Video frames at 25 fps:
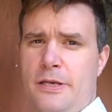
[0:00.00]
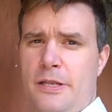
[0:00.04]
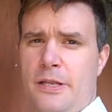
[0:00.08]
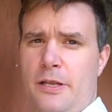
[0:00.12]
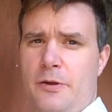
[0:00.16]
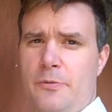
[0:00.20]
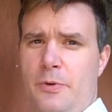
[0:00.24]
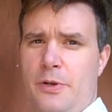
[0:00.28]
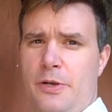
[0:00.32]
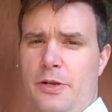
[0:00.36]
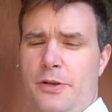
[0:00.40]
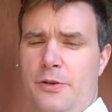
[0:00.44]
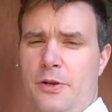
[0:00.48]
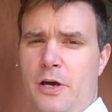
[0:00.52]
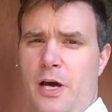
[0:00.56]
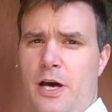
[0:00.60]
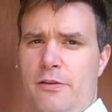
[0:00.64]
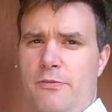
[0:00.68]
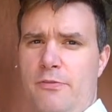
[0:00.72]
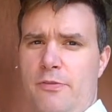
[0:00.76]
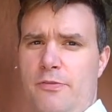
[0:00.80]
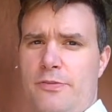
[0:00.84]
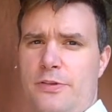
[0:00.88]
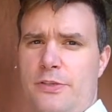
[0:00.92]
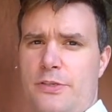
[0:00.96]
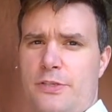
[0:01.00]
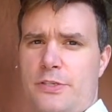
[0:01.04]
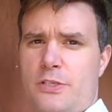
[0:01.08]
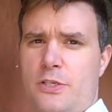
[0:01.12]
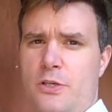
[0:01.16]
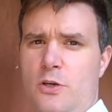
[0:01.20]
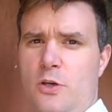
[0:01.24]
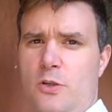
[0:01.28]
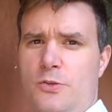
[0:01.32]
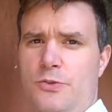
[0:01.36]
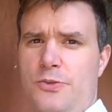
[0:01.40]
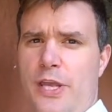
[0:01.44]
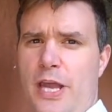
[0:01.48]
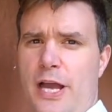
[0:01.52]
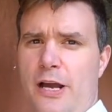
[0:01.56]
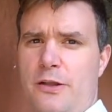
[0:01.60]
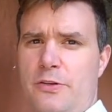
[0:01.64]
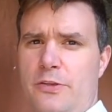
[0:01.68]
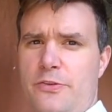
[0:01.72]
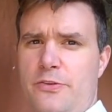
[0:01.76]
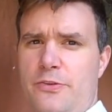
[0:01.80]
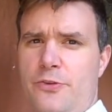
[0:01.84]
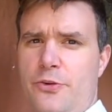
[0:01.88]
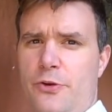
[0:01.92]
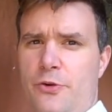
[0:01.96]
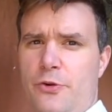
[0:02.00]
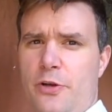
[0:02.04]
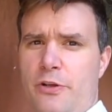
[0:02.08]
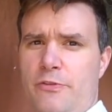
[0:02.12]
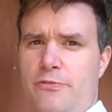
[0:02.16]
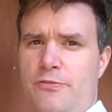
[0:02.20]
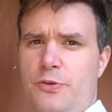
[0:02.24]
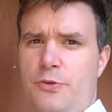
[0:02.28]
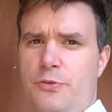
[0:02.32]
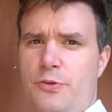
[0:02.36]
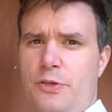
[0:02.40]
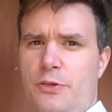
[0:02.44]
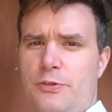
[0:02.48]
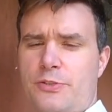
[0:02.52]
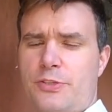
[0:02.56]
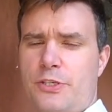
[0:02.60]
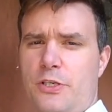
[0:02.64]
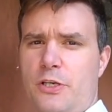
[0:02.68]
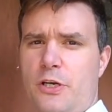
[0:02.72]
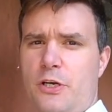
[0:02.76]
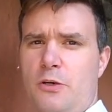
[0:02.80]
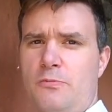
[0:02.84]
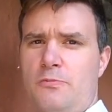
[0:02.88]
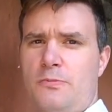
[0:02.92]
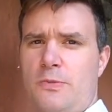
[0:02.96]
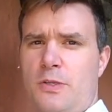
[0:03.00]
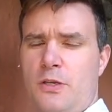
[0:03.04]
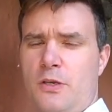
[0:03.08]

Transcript: and I read a novel of his called Down to the Dirt a few years ago.